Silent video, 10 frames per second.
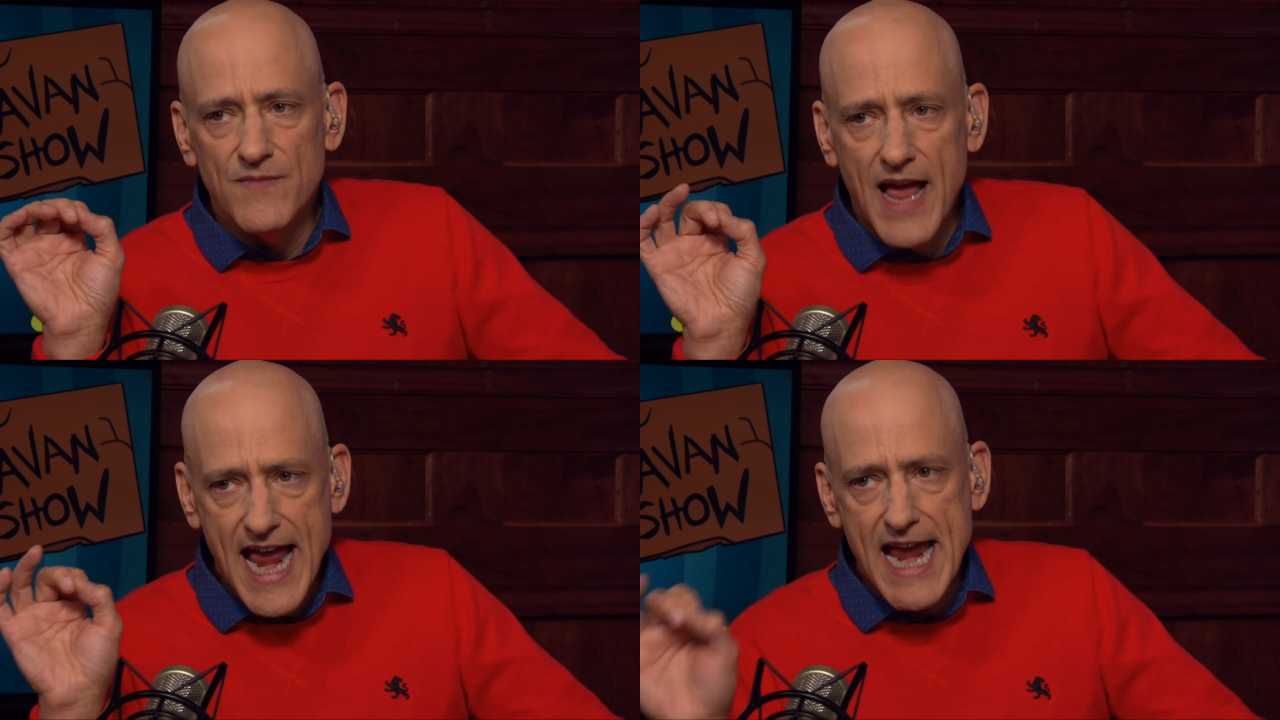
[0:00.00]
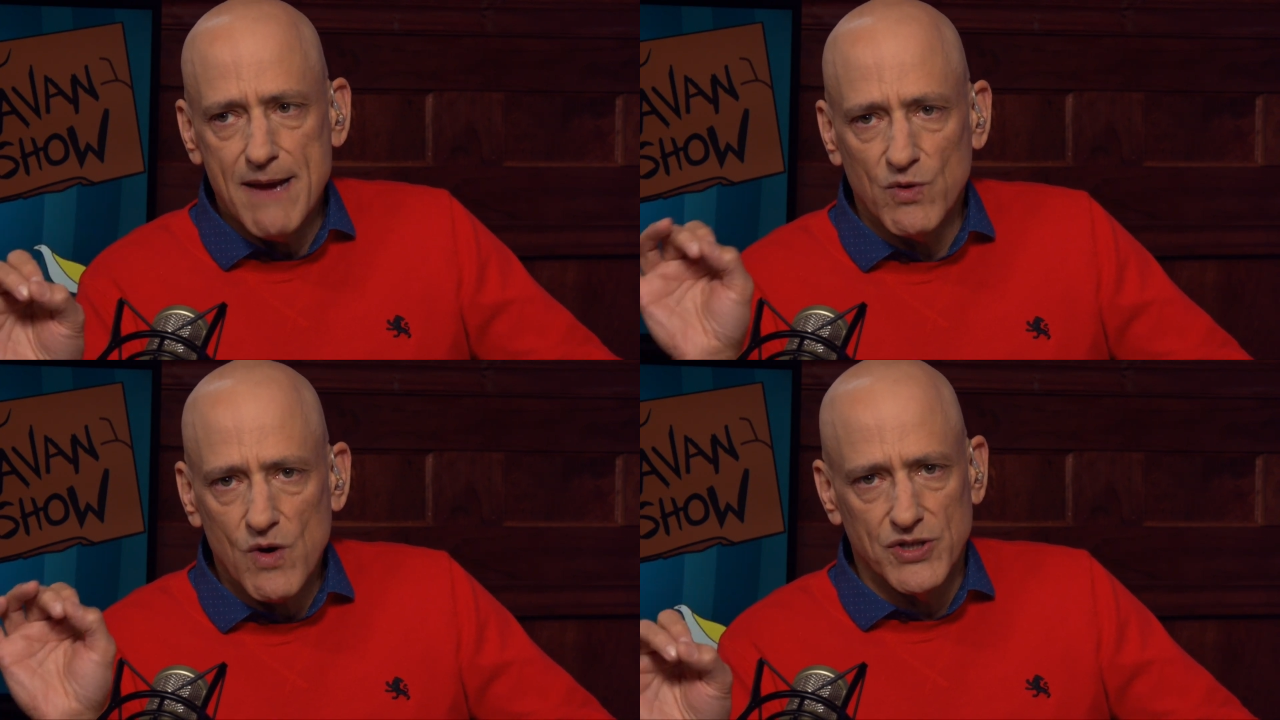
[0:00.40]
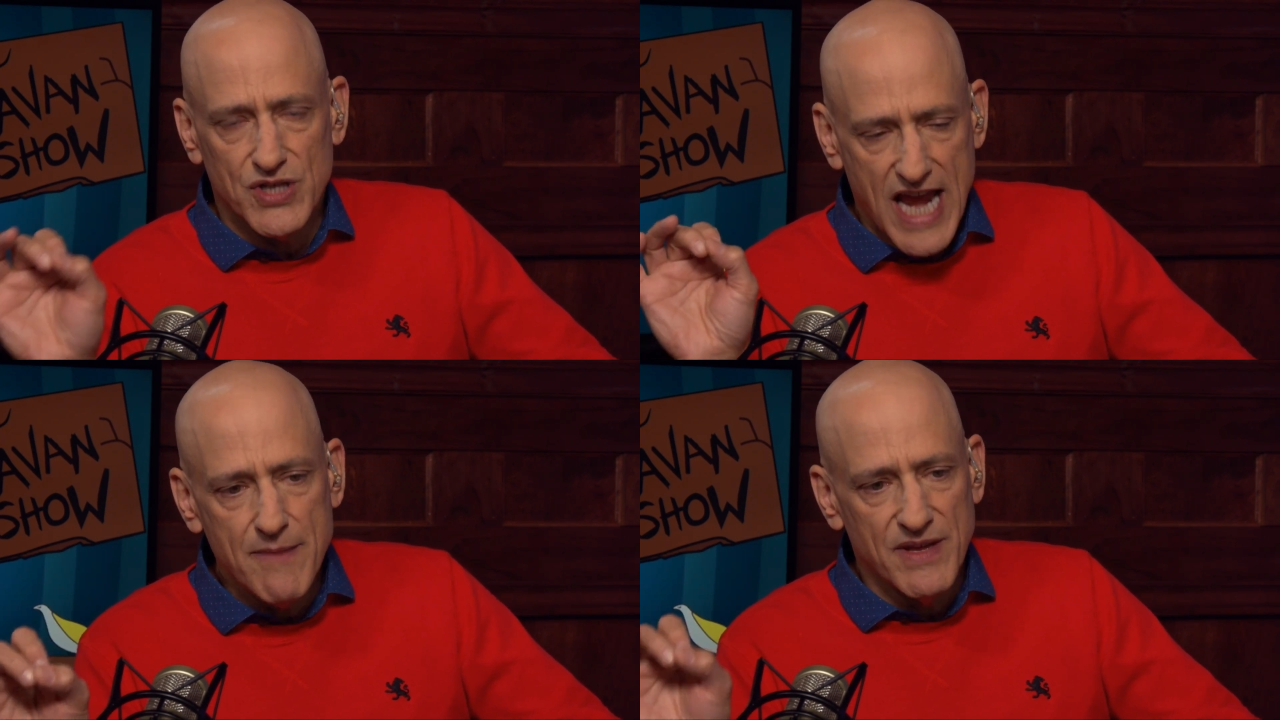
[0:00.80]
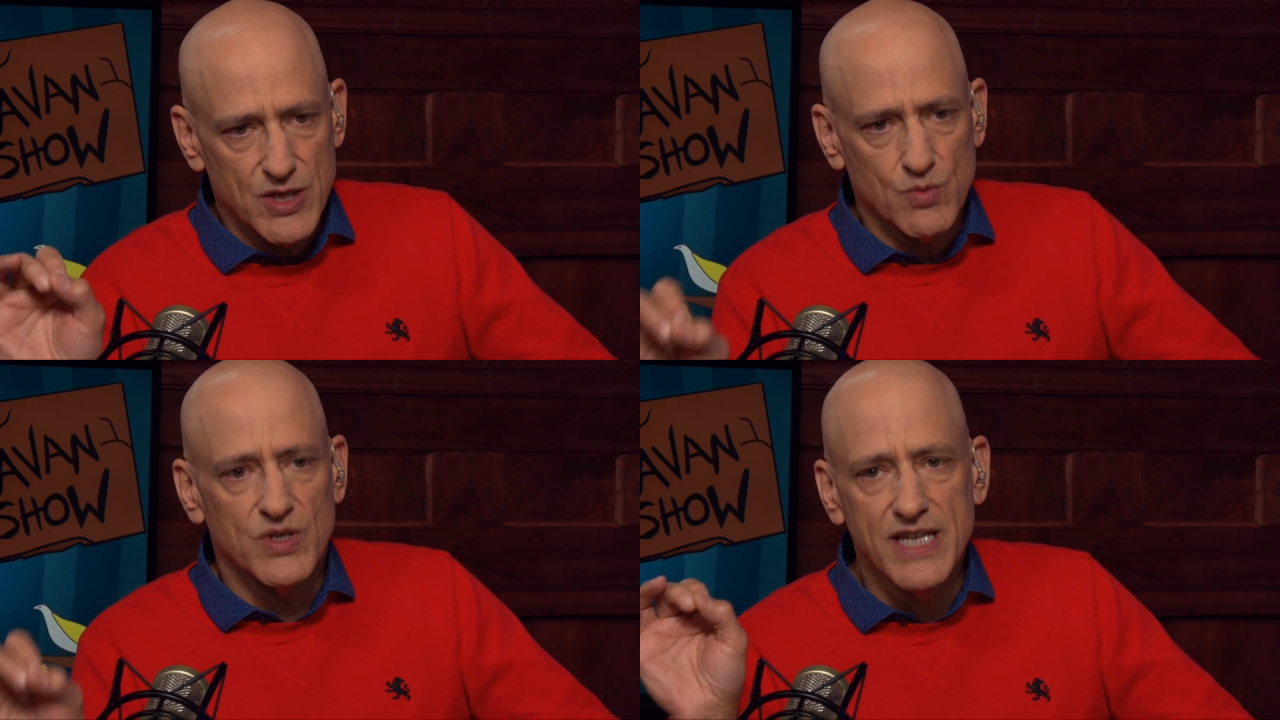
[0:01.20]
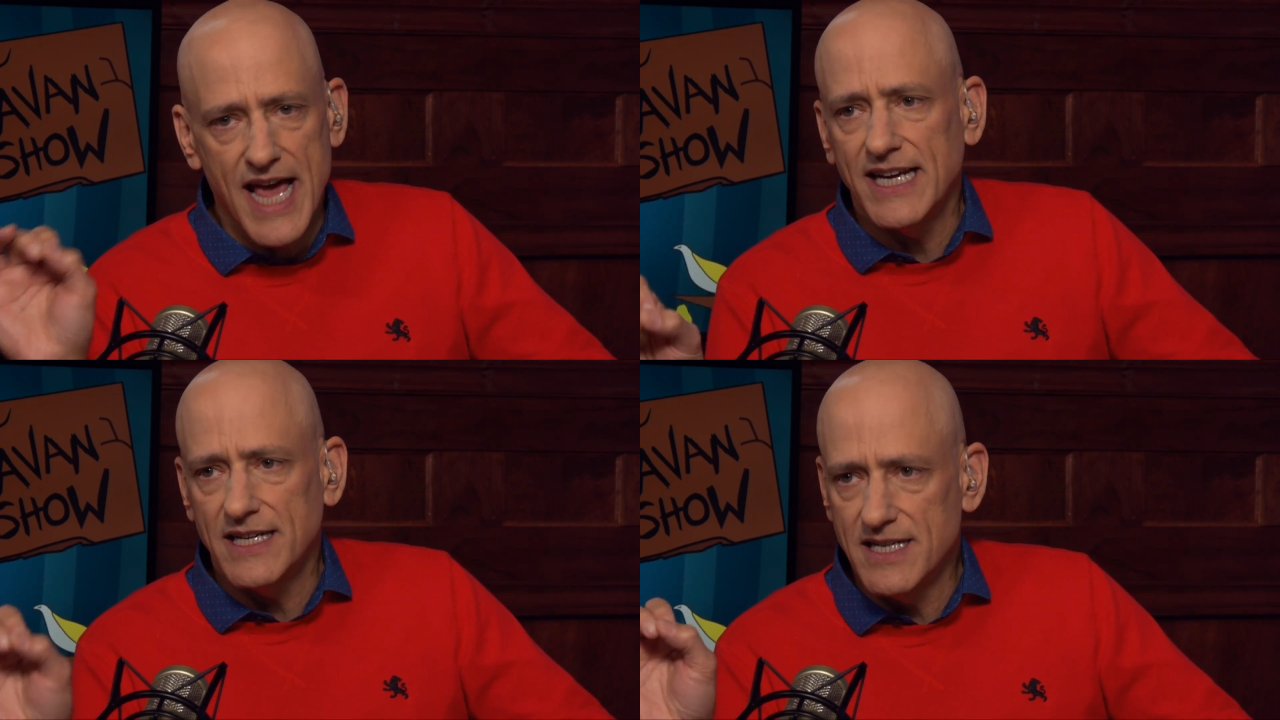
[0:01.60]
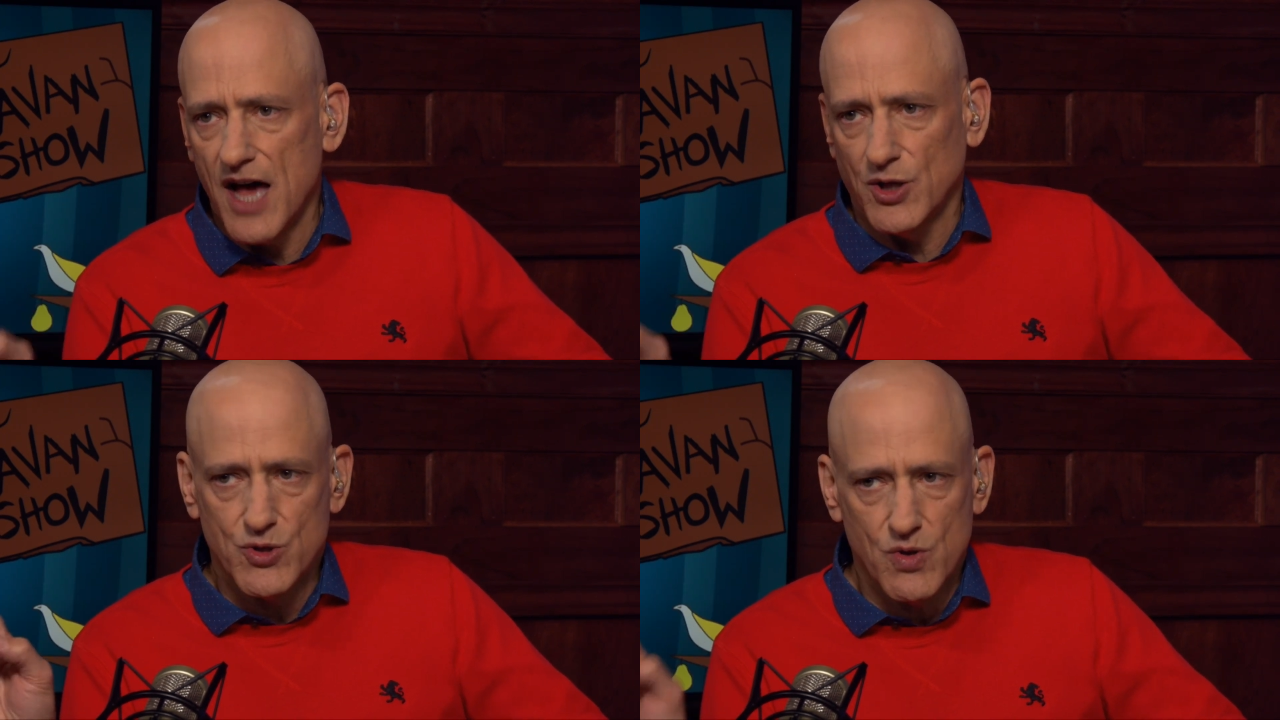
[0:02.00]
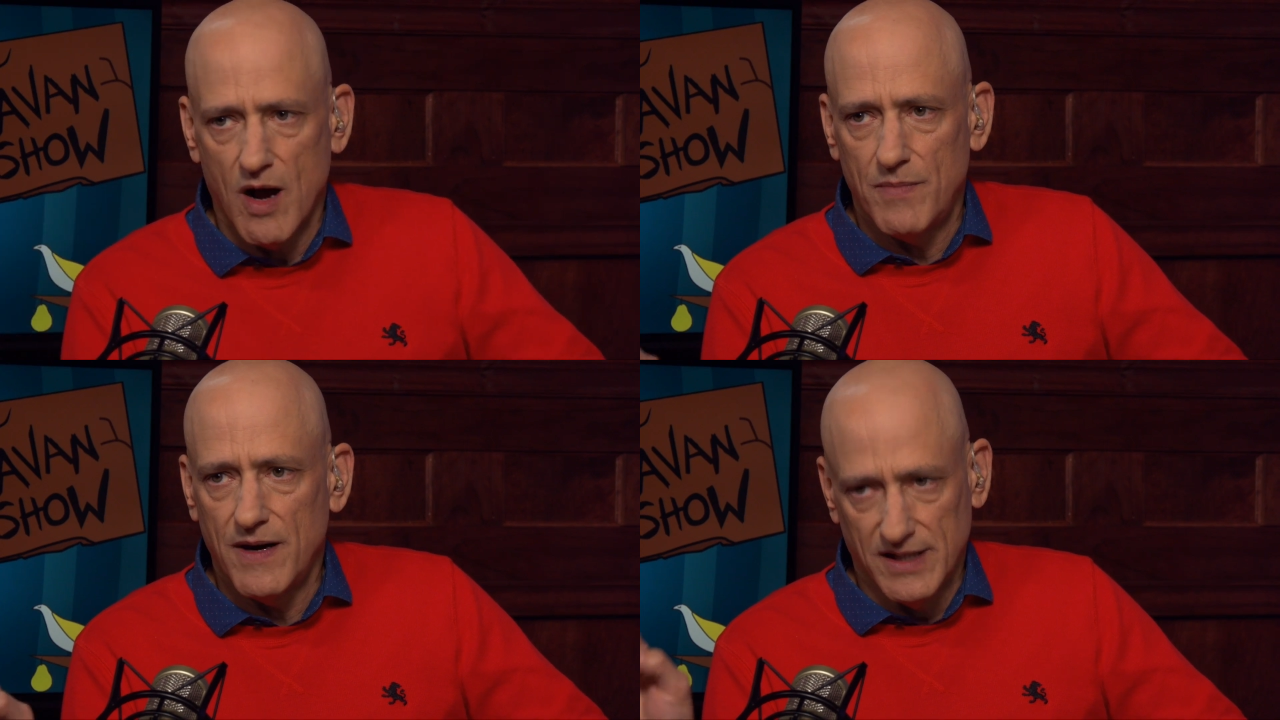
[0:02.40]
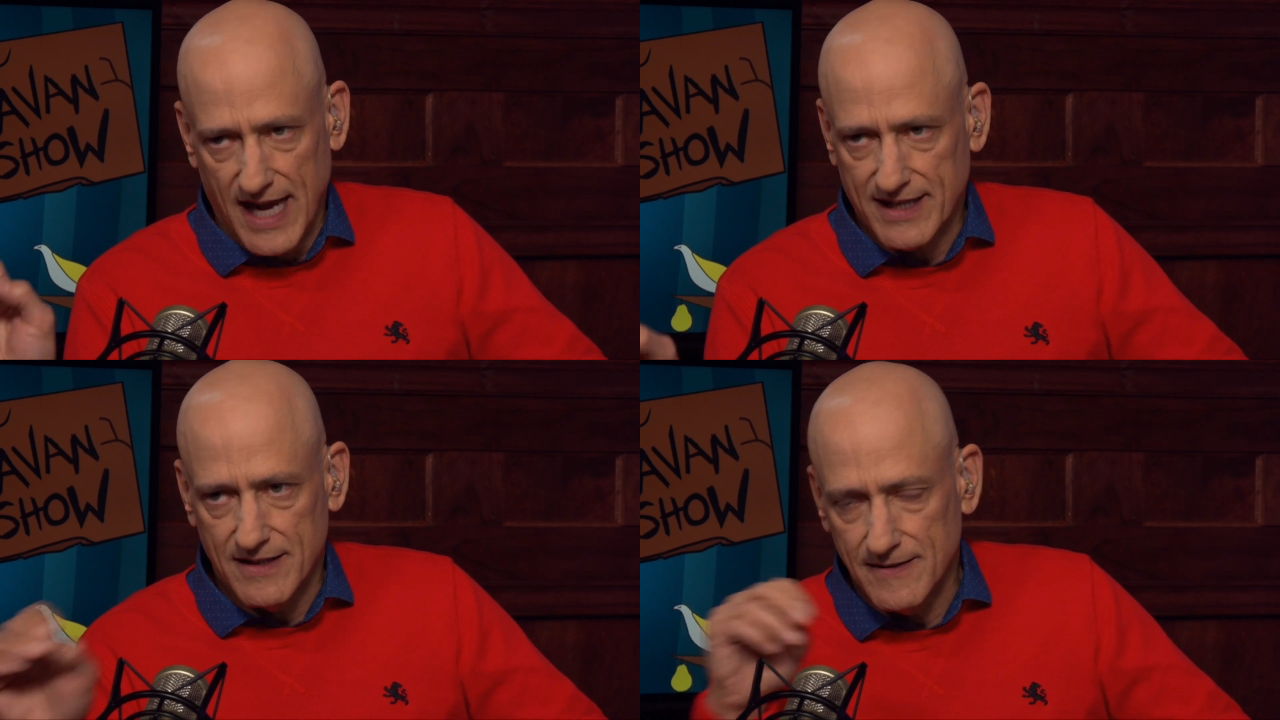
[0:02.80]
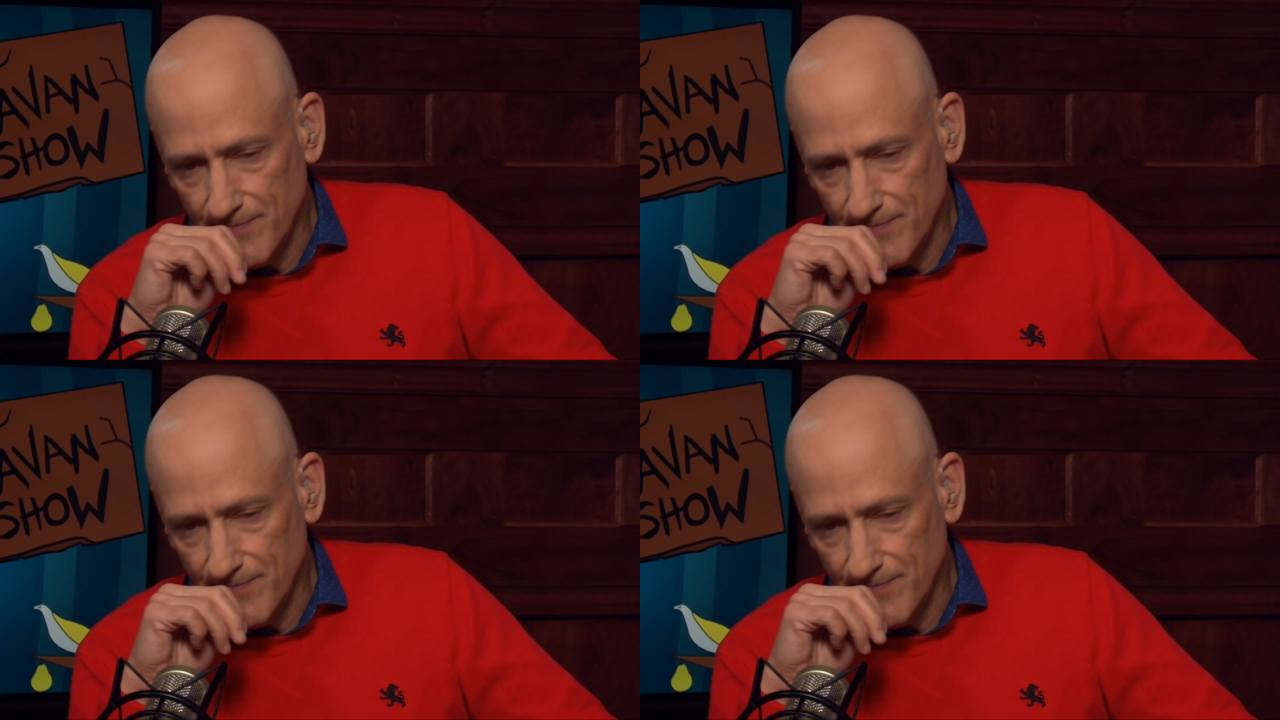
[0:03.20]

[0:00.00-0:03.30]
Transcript: aim, the Russians' aim in this was getting Donald Trump elected.